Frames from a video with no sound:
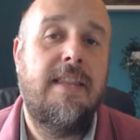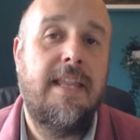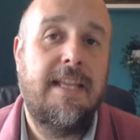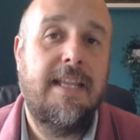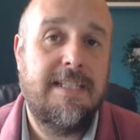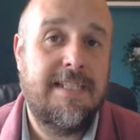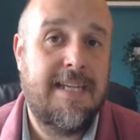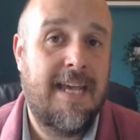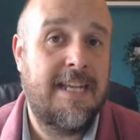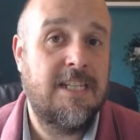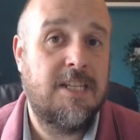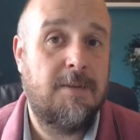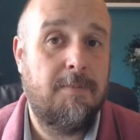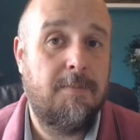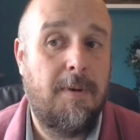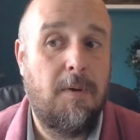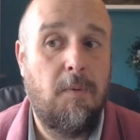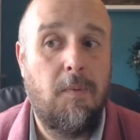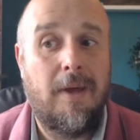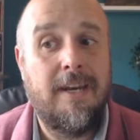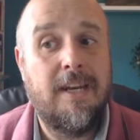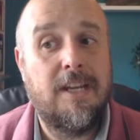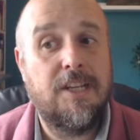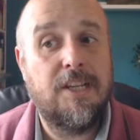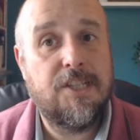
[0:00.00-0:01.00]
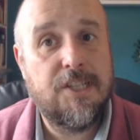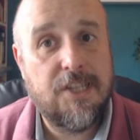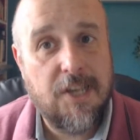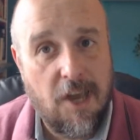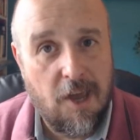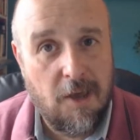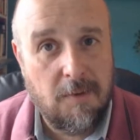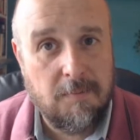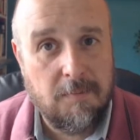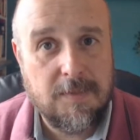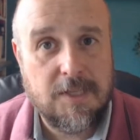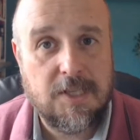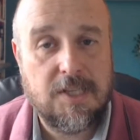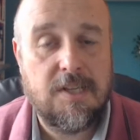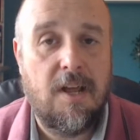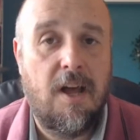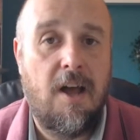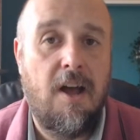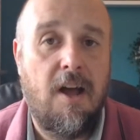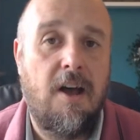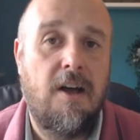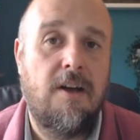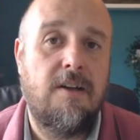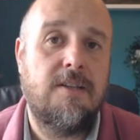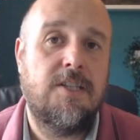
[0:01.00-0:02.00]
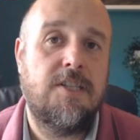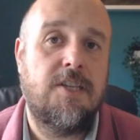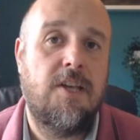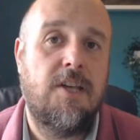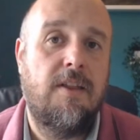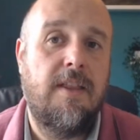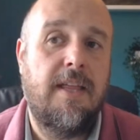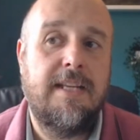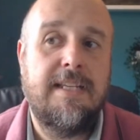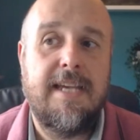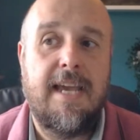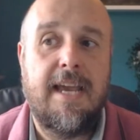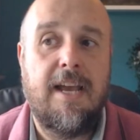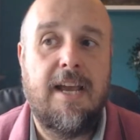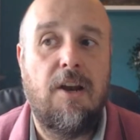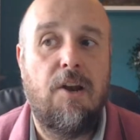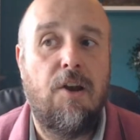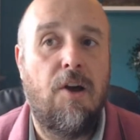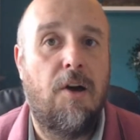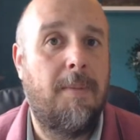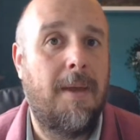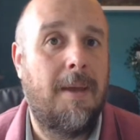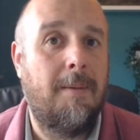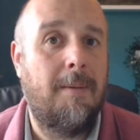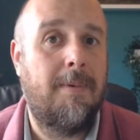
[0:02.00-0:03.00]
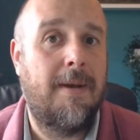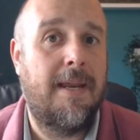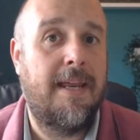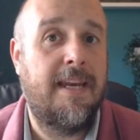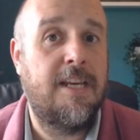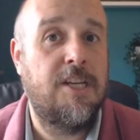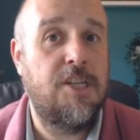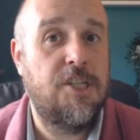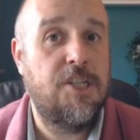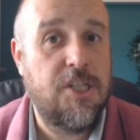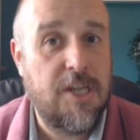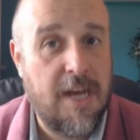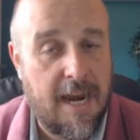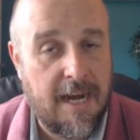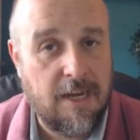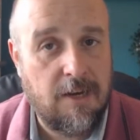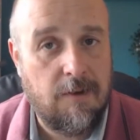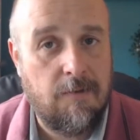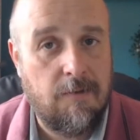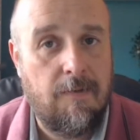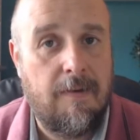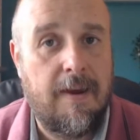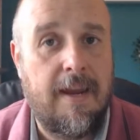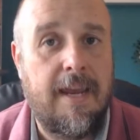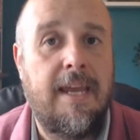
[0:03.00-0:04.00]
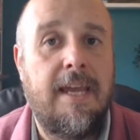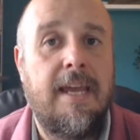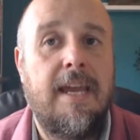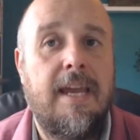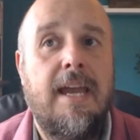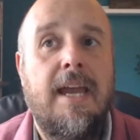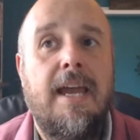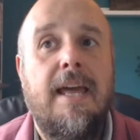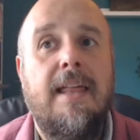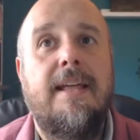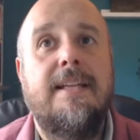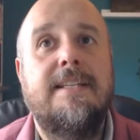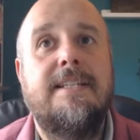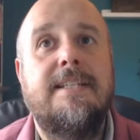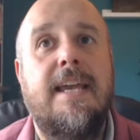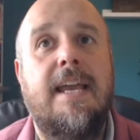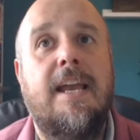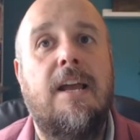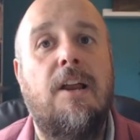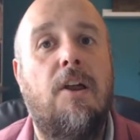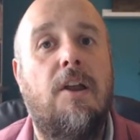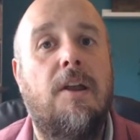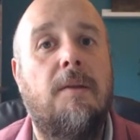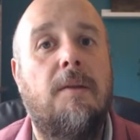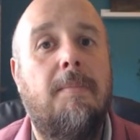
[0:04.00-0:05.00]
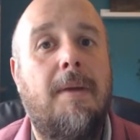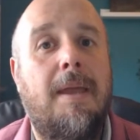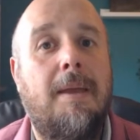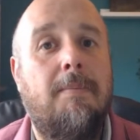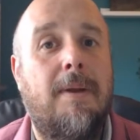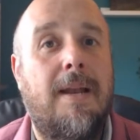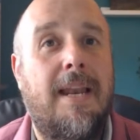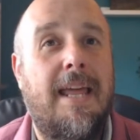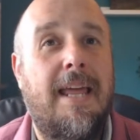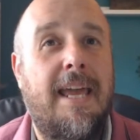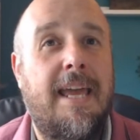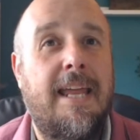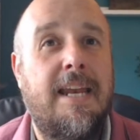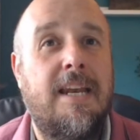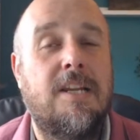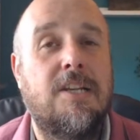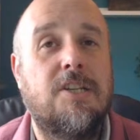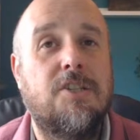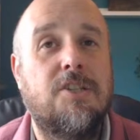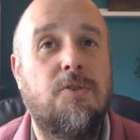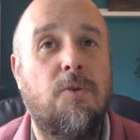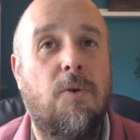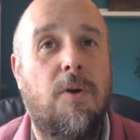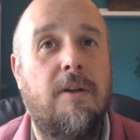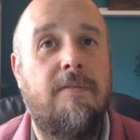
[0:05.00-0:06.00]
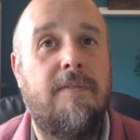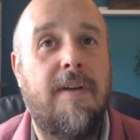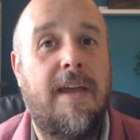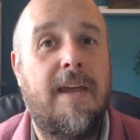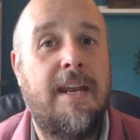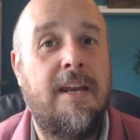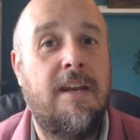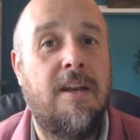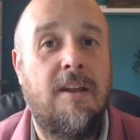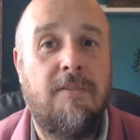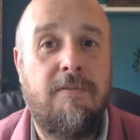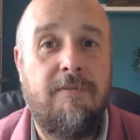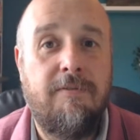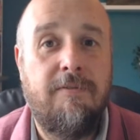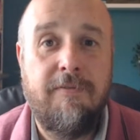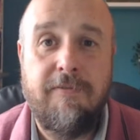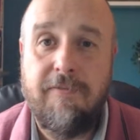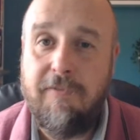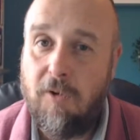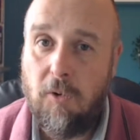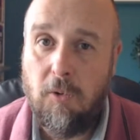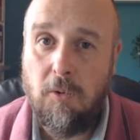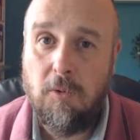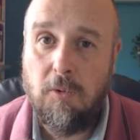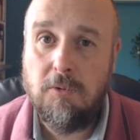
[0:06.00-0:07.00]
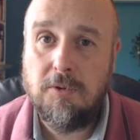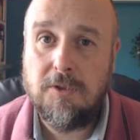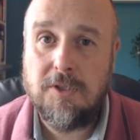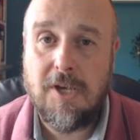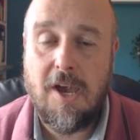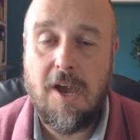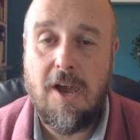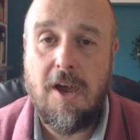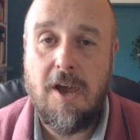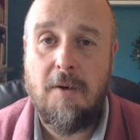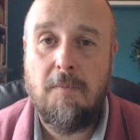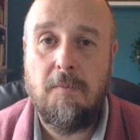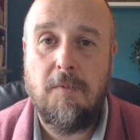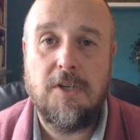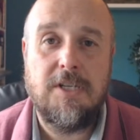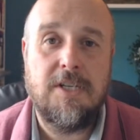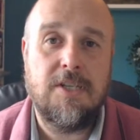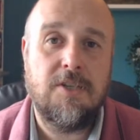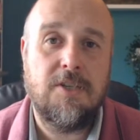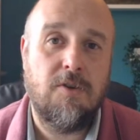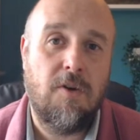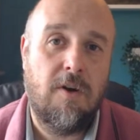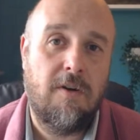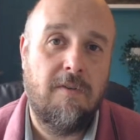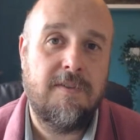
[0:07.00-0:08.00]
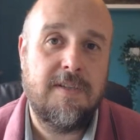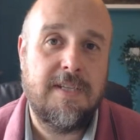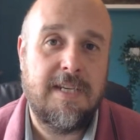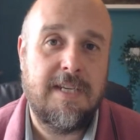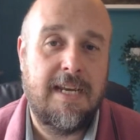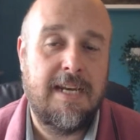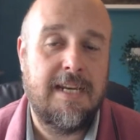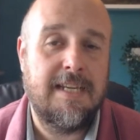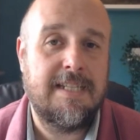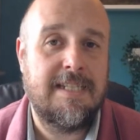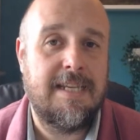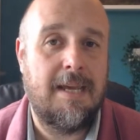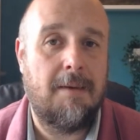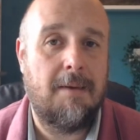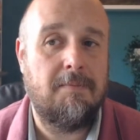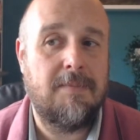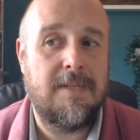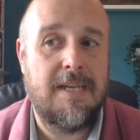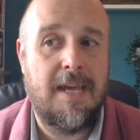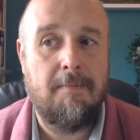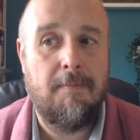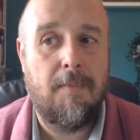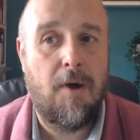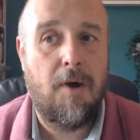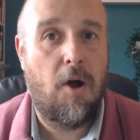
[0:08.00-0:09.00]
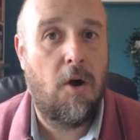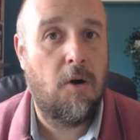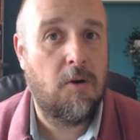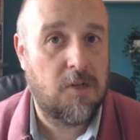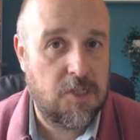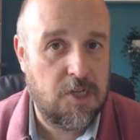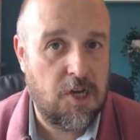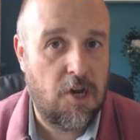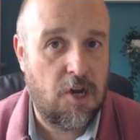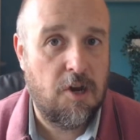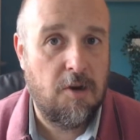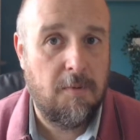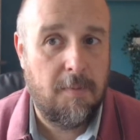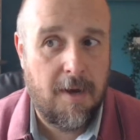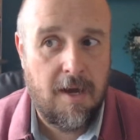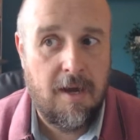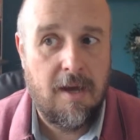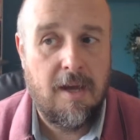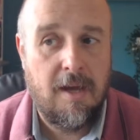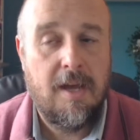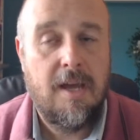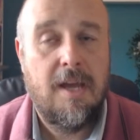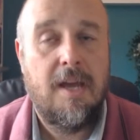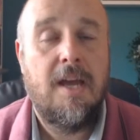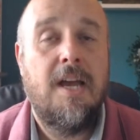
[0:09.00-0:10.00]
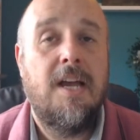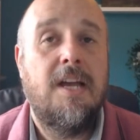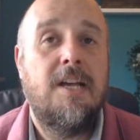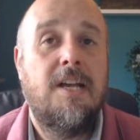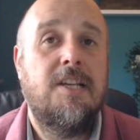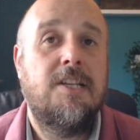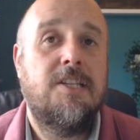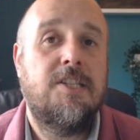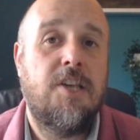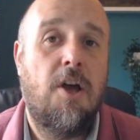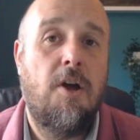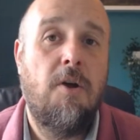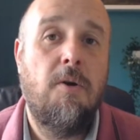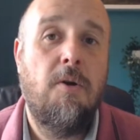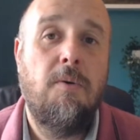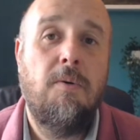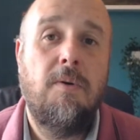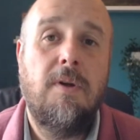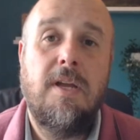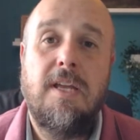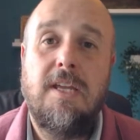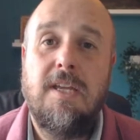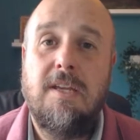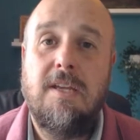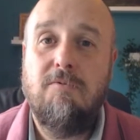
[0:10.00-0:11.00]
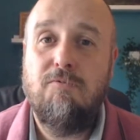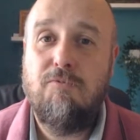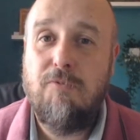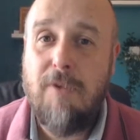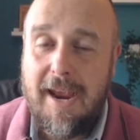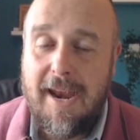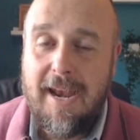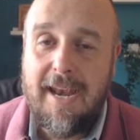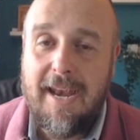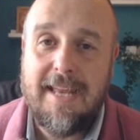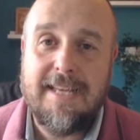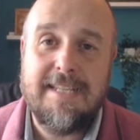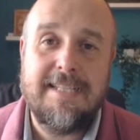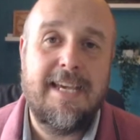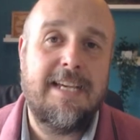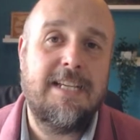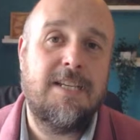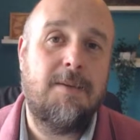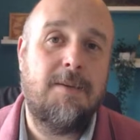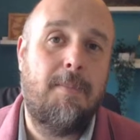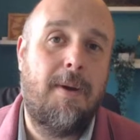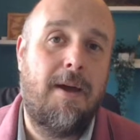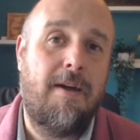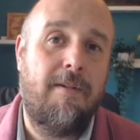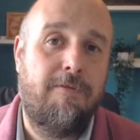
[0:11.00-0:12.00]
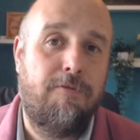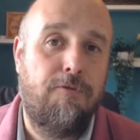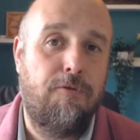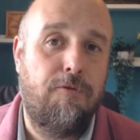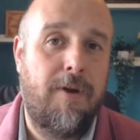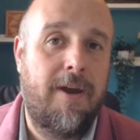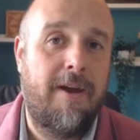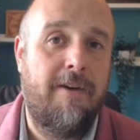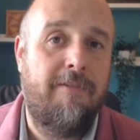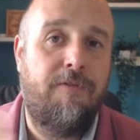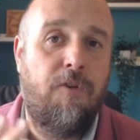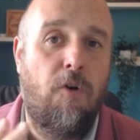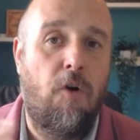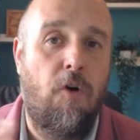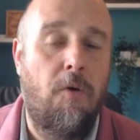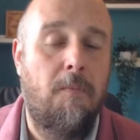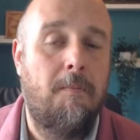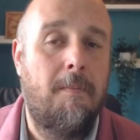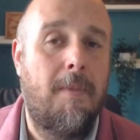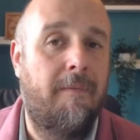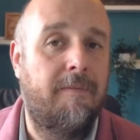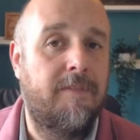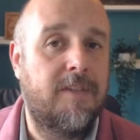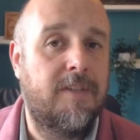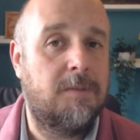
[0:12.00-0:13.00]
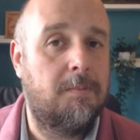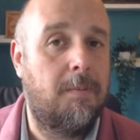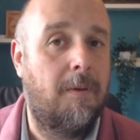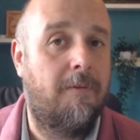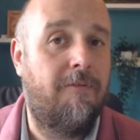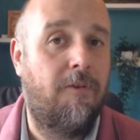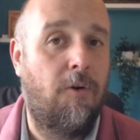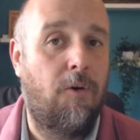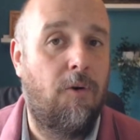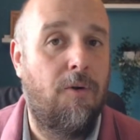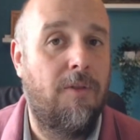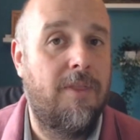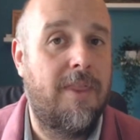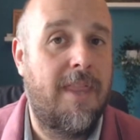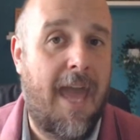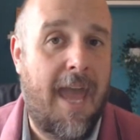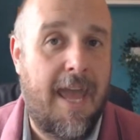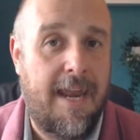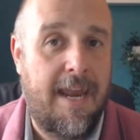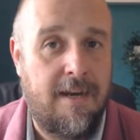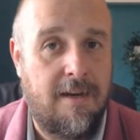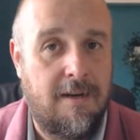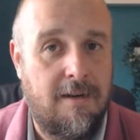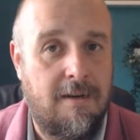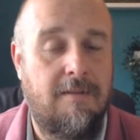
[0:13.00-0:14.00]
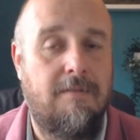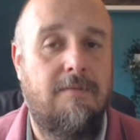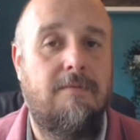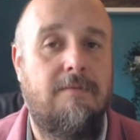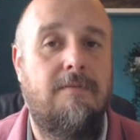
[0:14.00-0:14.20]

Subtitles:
it tends to be when the terms start. So they take a lot of people in January. They take a lot of people in sort of in the fall term, which is sort of seen as September, October. So really it takes about 3 or 4 months before then